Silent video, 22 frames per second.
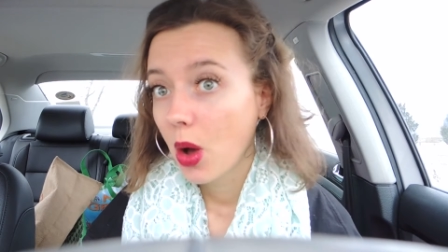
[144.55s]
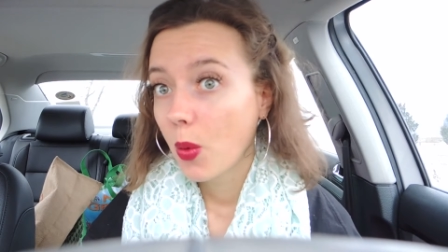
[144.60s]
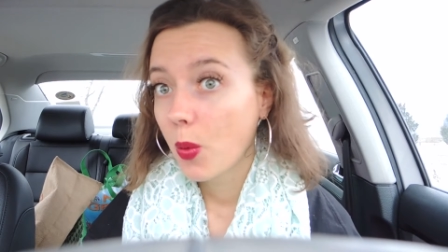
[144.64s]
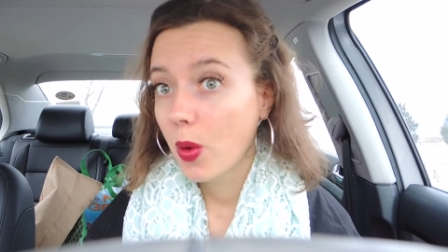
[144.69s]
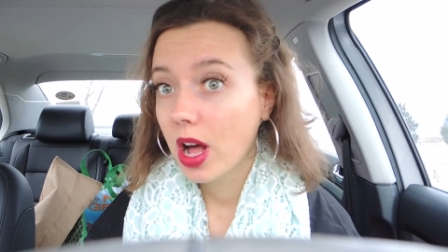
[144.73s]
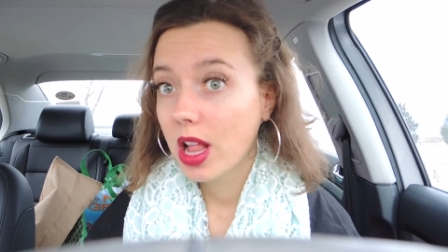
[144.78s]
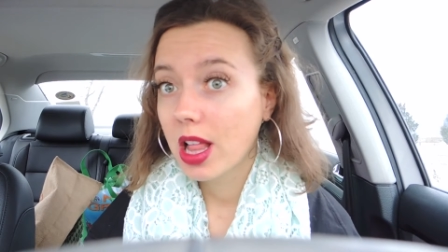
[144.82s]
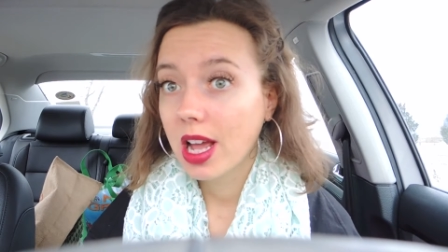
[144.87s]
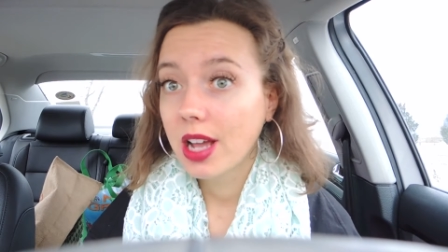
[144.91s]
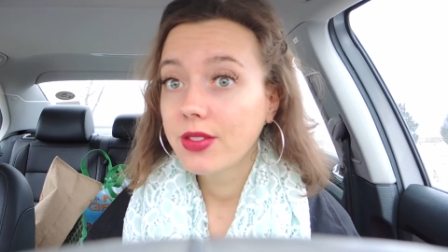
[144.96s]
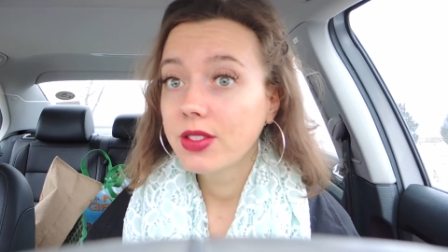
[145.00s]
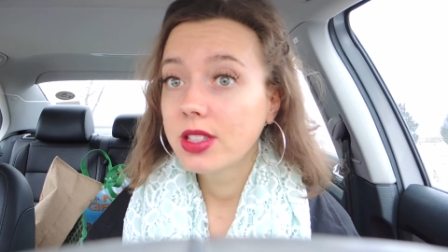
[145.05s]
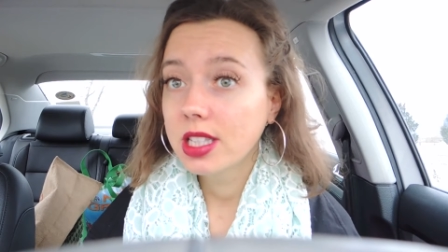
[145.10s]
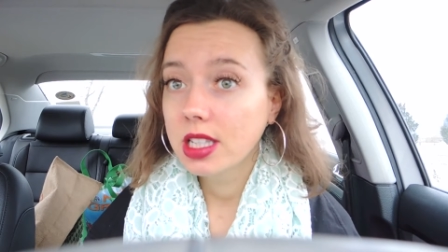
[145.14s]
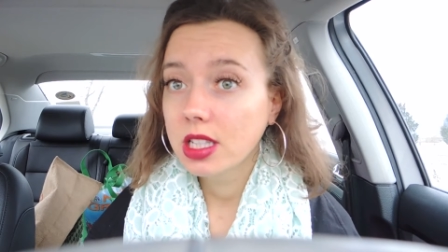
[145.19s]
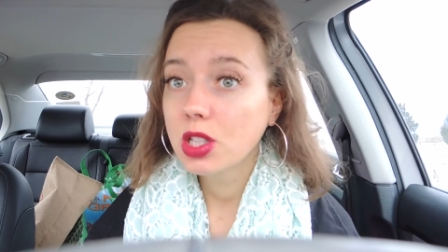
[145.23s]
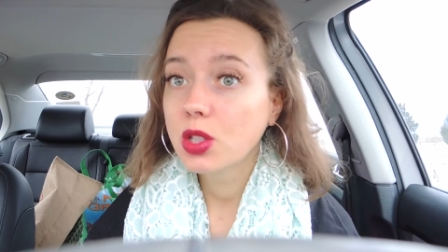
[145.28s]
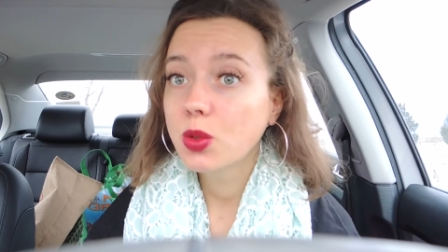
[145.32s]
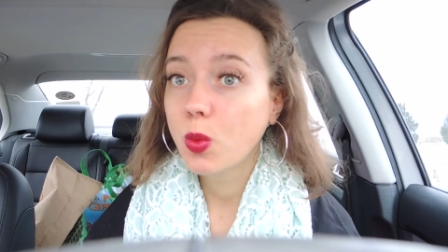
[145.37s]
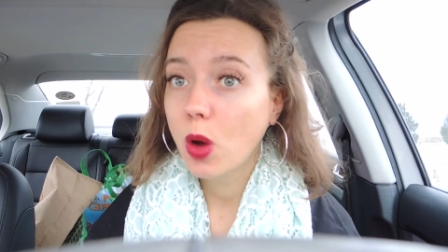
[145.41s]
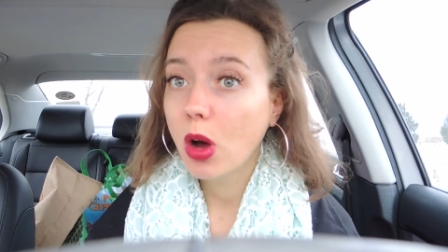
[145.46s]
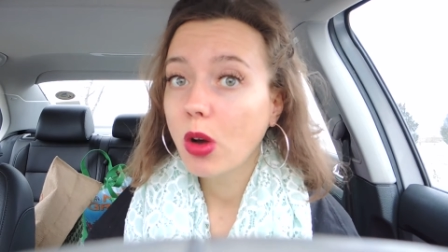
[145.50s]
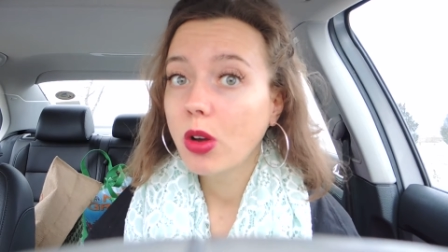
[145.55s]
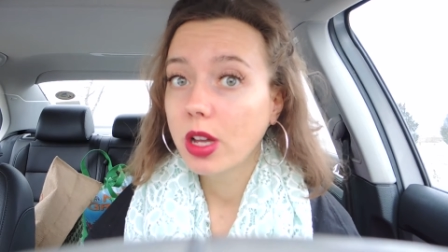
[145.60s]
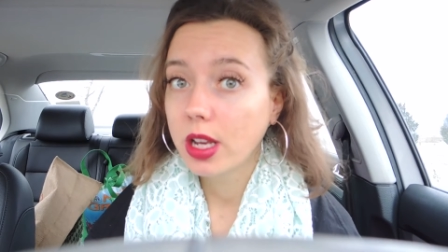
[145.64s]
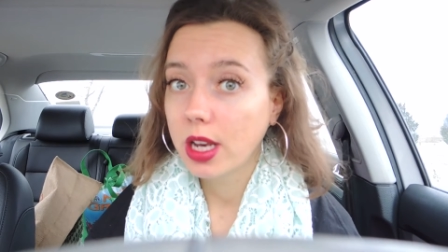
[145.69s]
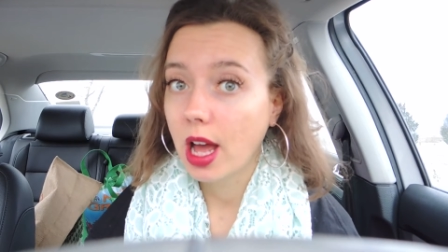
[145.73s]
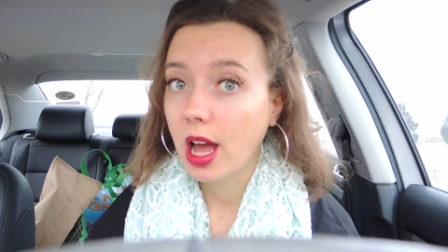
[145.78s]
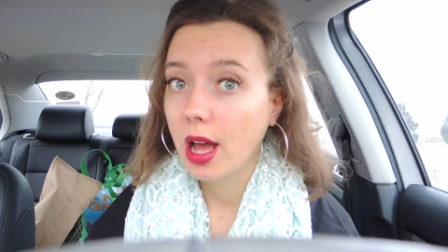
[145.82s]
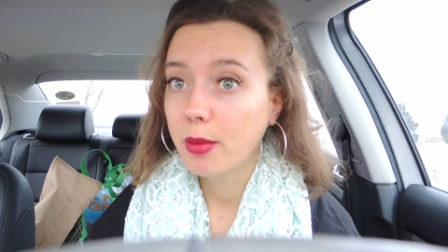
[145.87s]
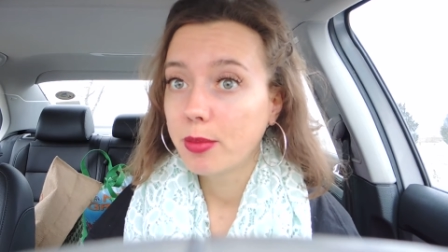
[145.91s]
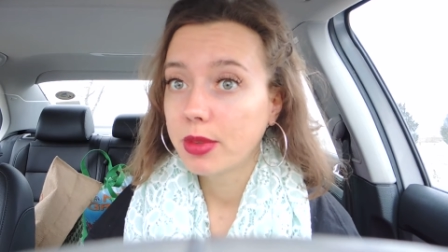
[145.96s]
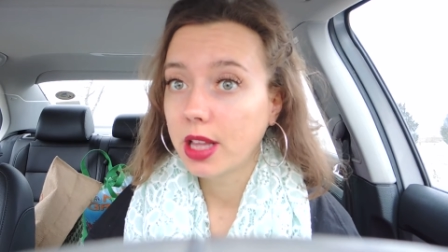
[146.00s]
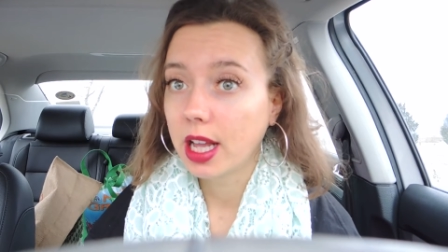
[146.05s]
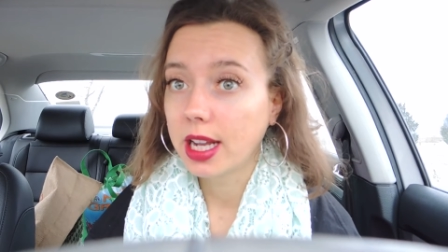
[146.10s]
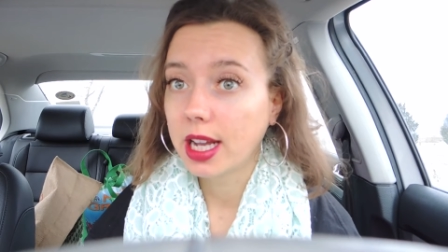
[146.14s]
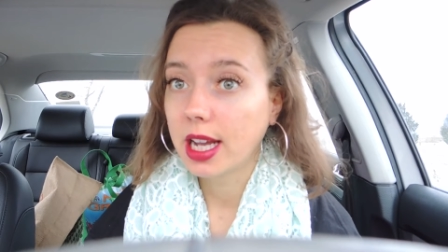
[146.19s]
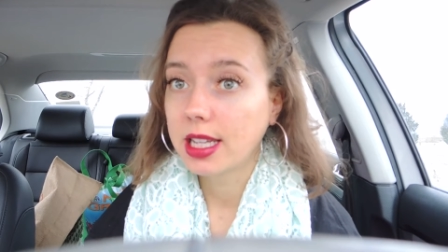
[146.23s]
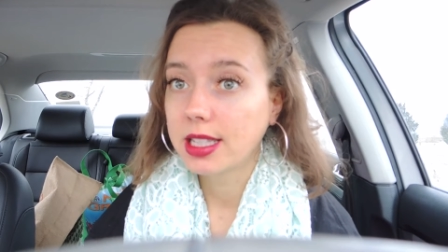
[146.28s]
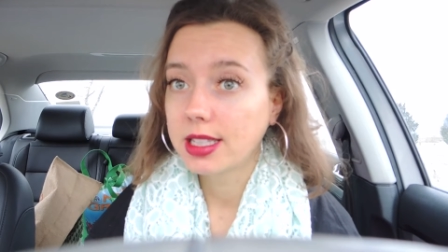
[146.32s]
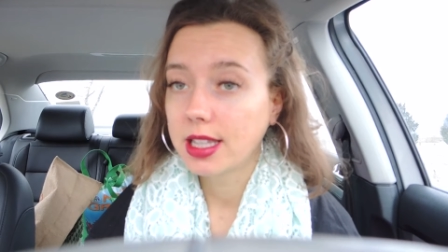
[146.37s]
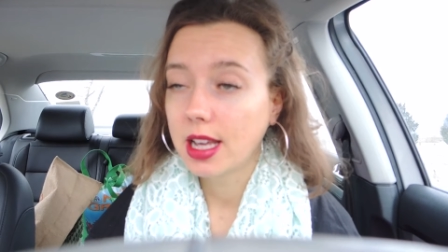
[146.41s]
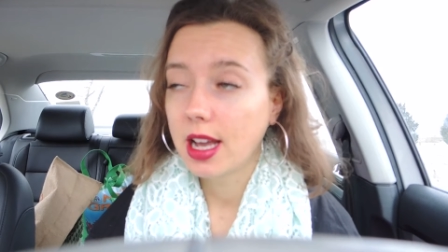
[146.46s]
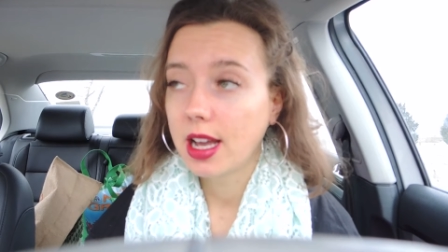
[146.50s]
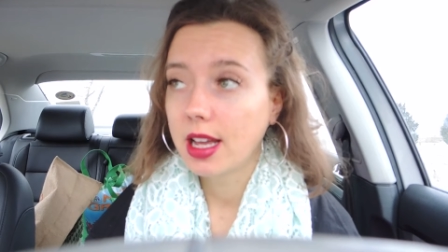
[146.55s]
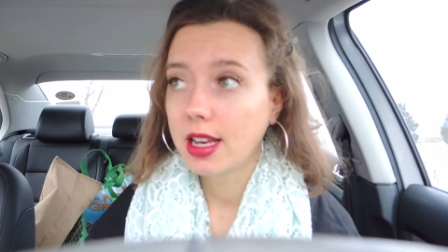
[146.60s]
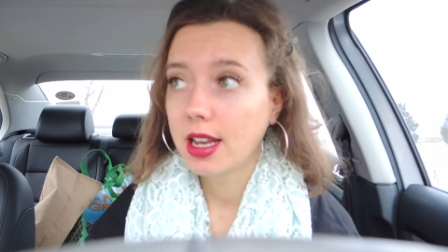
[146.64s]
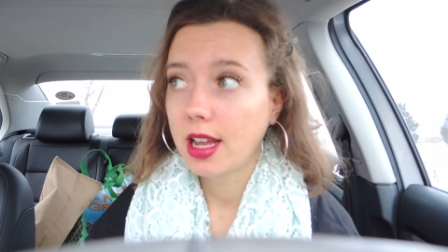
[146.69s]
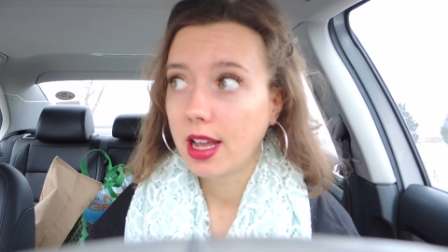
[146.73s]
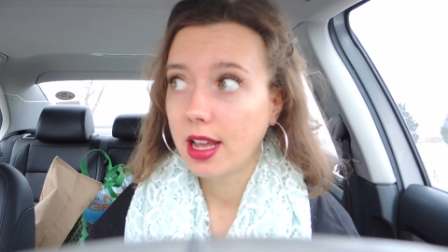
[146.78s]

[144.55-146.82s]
Well, I've since woken up, like I said,